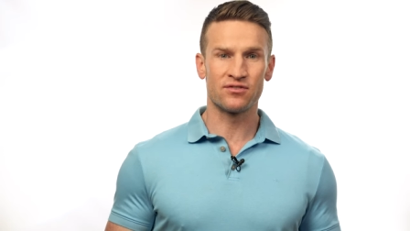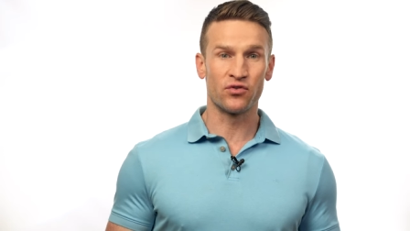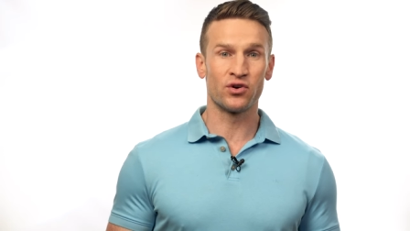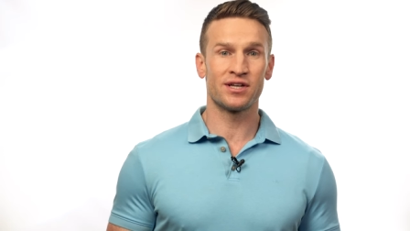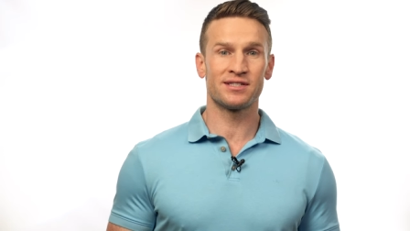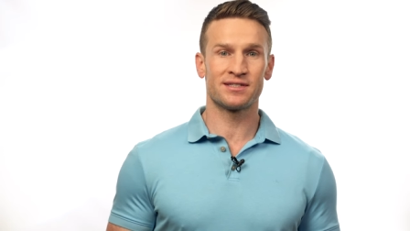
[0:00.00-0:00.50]

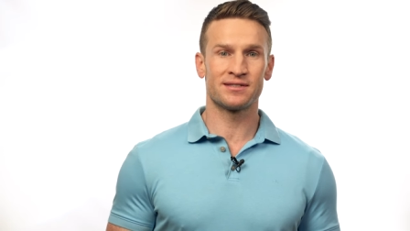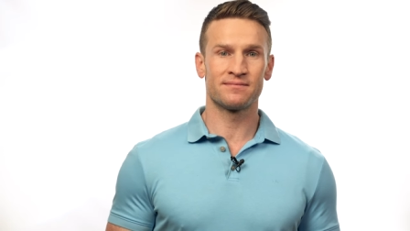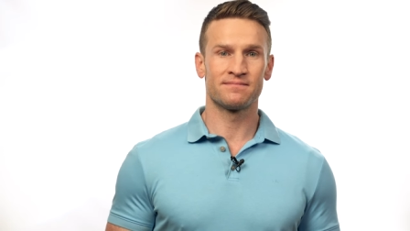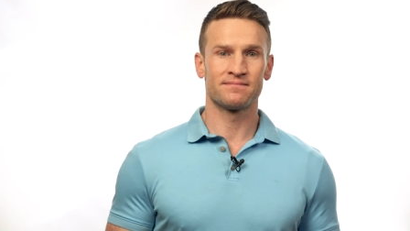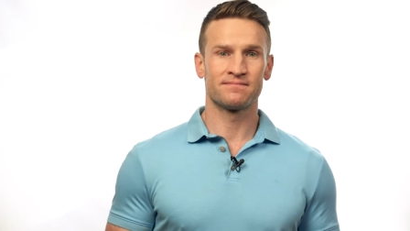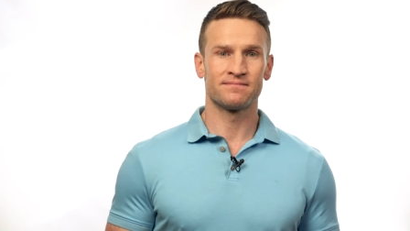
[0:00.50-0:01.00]
voice?
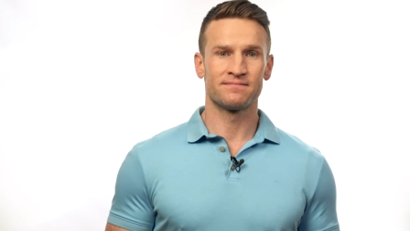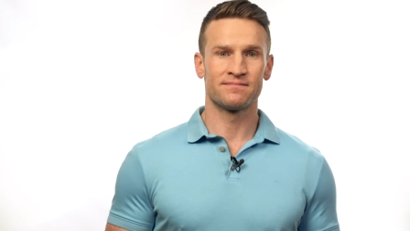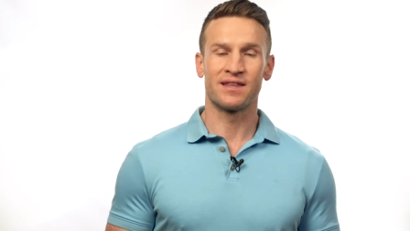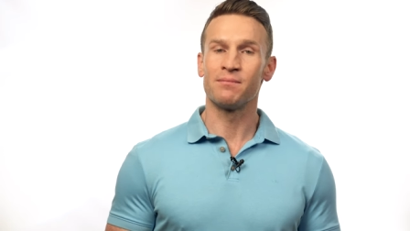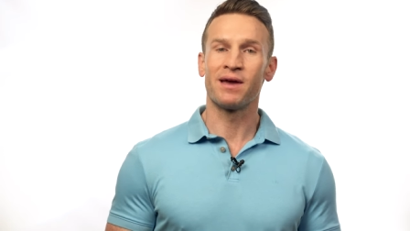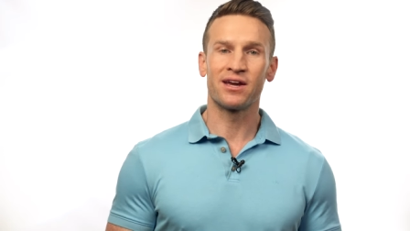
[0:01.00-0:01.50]

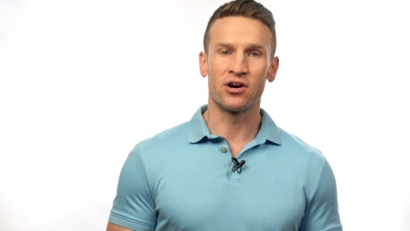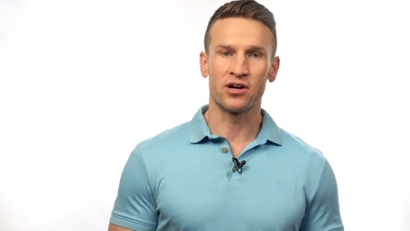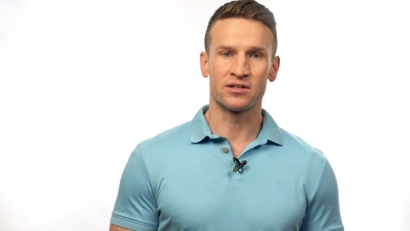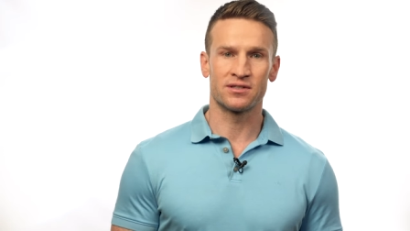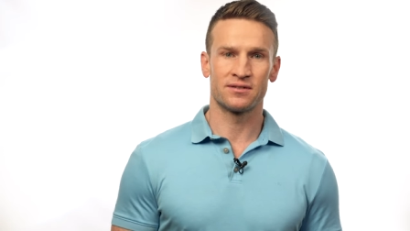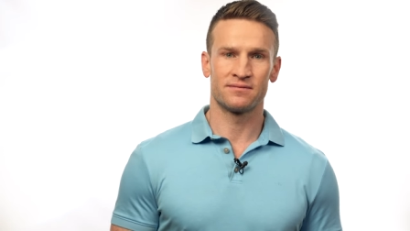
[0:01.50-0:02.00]
They make
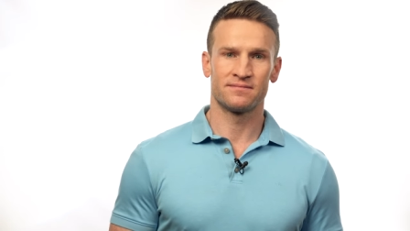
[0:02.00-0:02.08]
art.